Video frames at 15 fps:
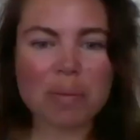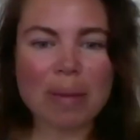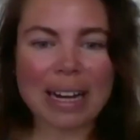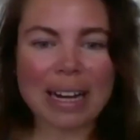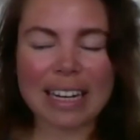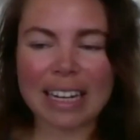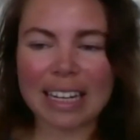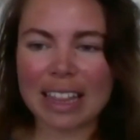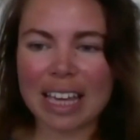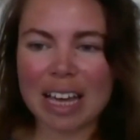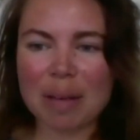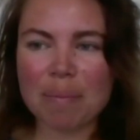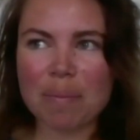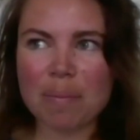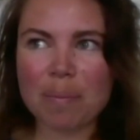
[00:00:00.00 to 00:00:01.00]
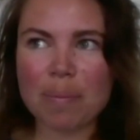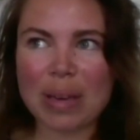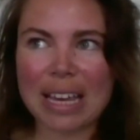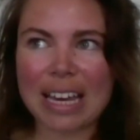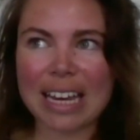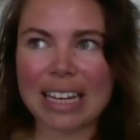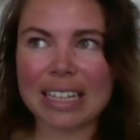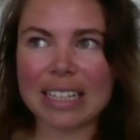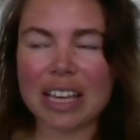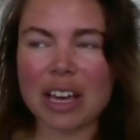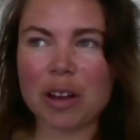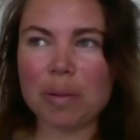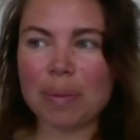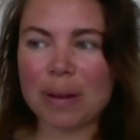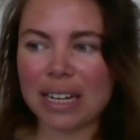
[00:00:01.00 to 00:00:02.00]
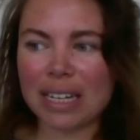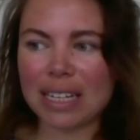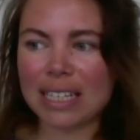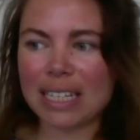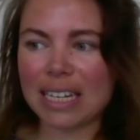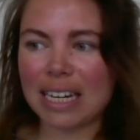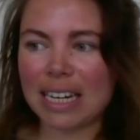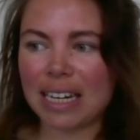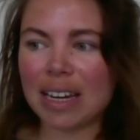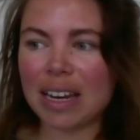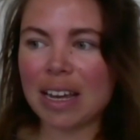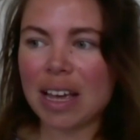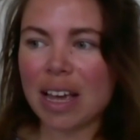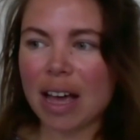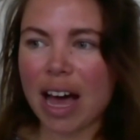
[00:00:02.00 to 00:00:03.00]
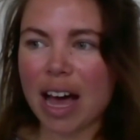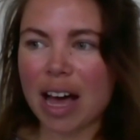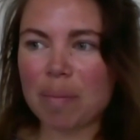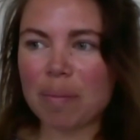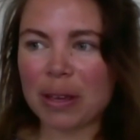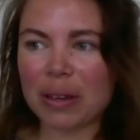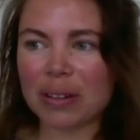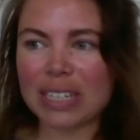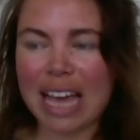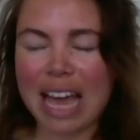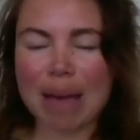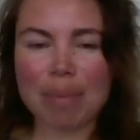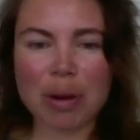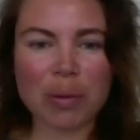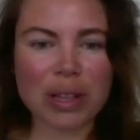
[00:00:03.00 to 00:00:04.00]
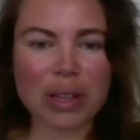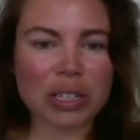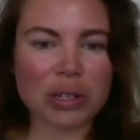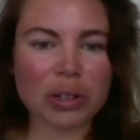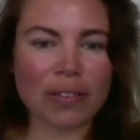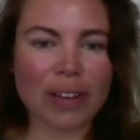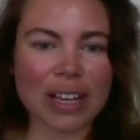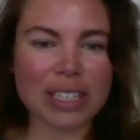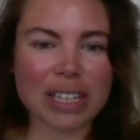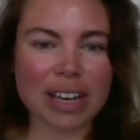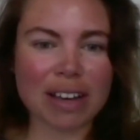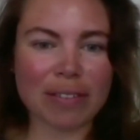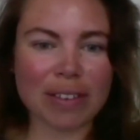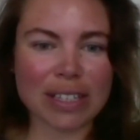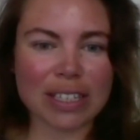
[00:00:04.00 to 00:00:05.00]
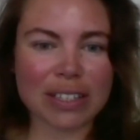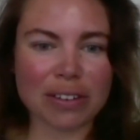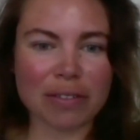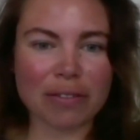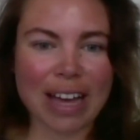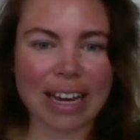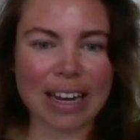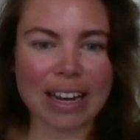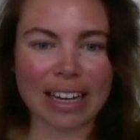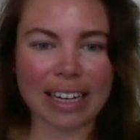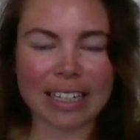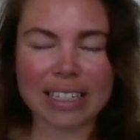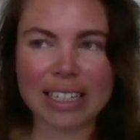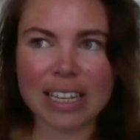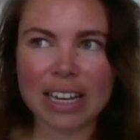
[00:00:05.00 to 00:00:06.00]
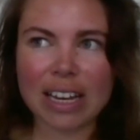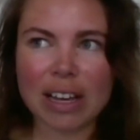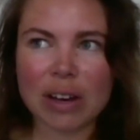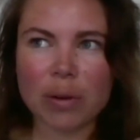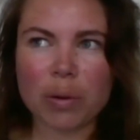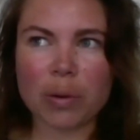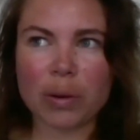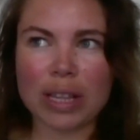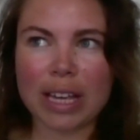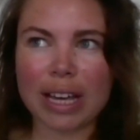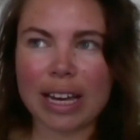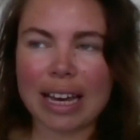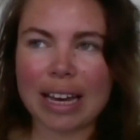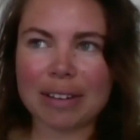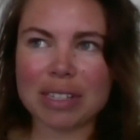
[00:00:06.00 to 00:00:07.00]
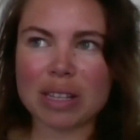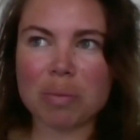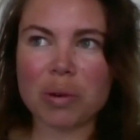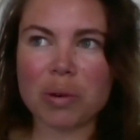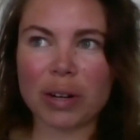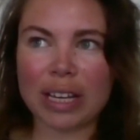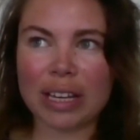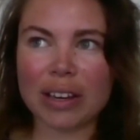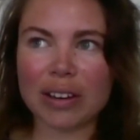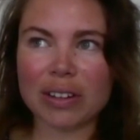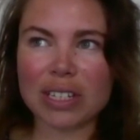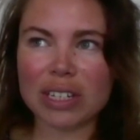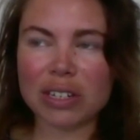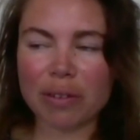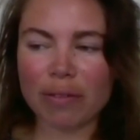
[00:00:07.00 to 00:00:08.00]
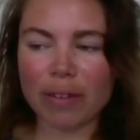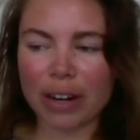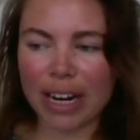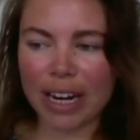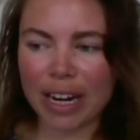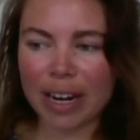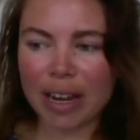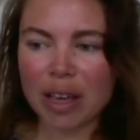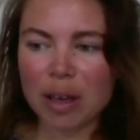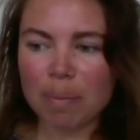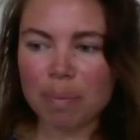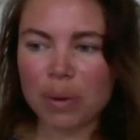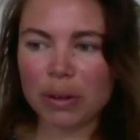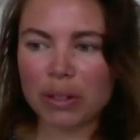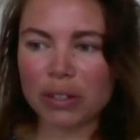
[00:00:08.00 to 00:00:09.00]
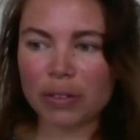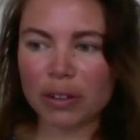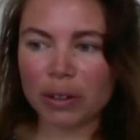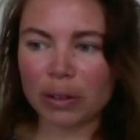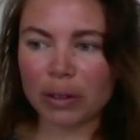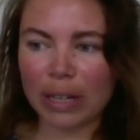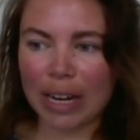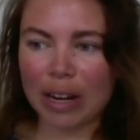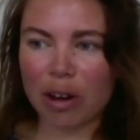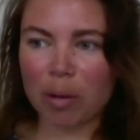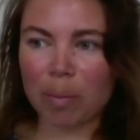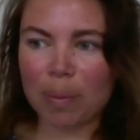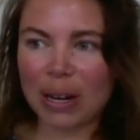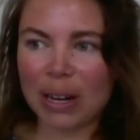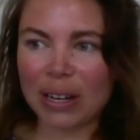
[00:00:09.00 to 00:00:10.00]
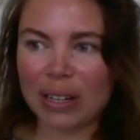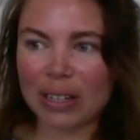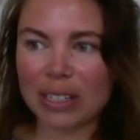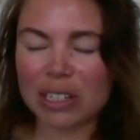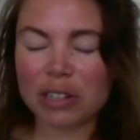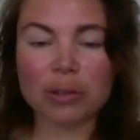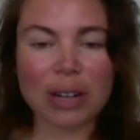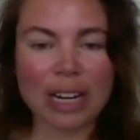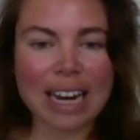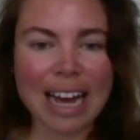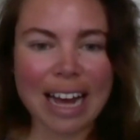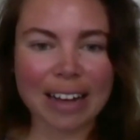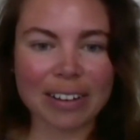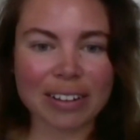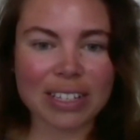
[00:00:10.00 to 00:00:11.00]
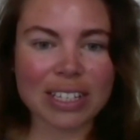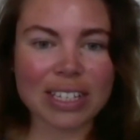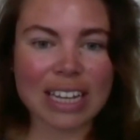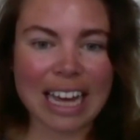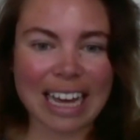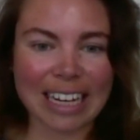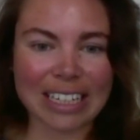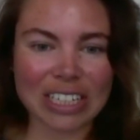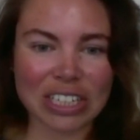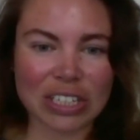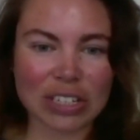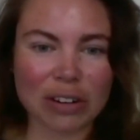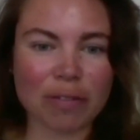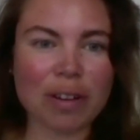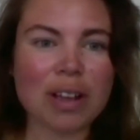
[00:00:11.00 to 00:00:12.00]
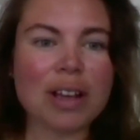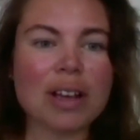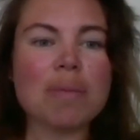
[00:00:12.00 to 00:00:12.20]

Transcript: might like the beginning, the opening scene, because Emma with two of her servants sort of at night or in the early hours of the morning goes into a very beautiful and opulent greenhouse, and she sort of